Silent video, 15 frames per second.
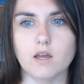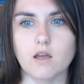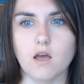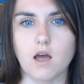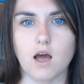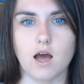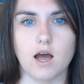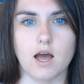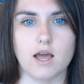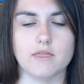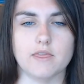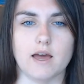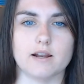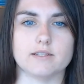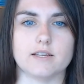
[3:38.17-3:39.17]
And
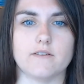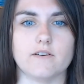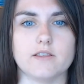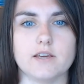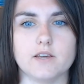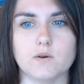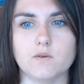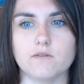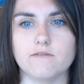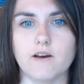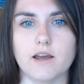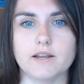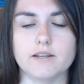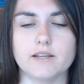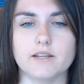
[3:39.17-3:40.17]
that is everything you will
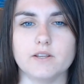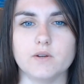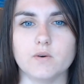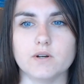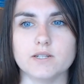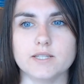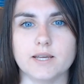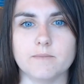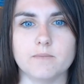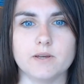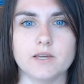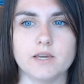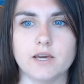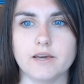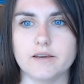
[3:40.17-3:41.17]
find in your
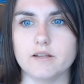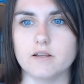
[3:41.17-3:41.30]
sampling kit.